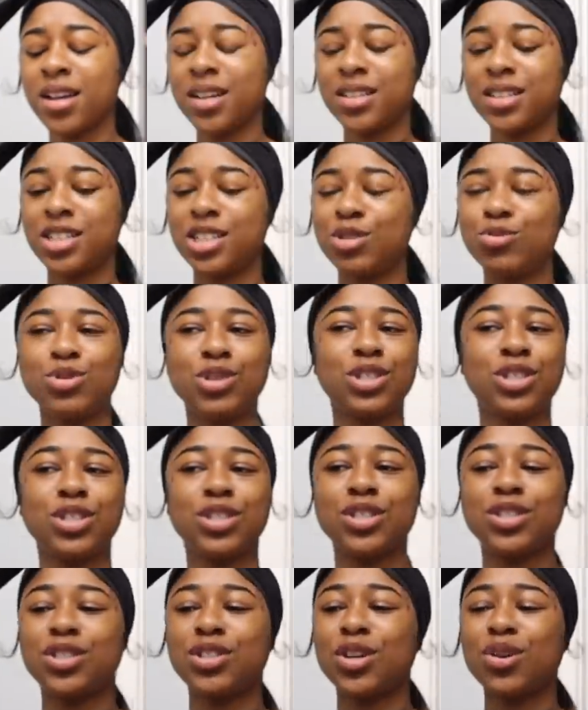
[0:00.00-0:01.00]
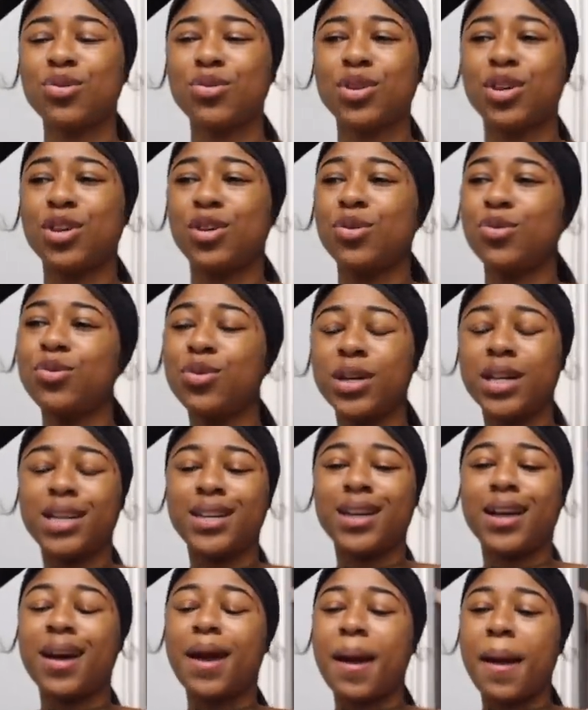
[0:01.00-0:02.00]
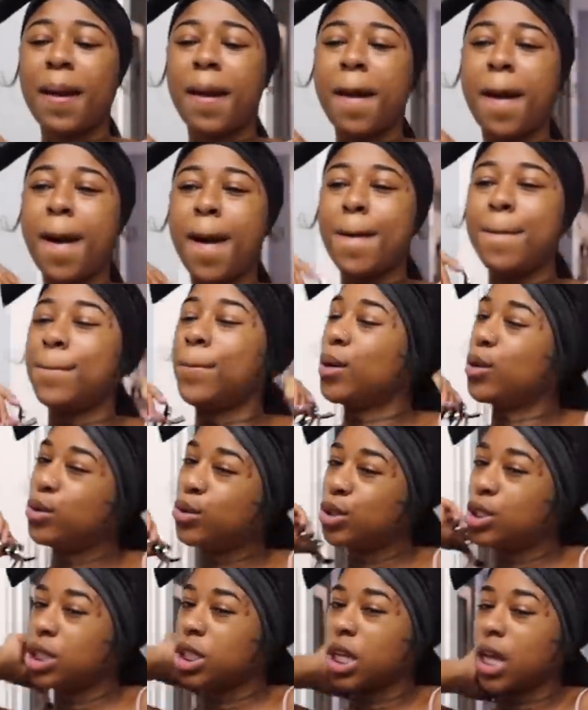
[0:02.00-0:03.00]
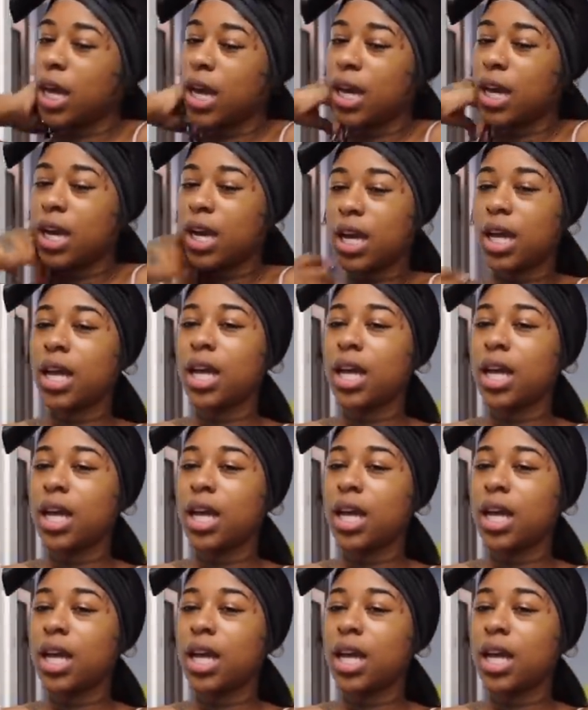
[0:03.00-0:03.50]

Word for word: She was just so cute and like bougie, like,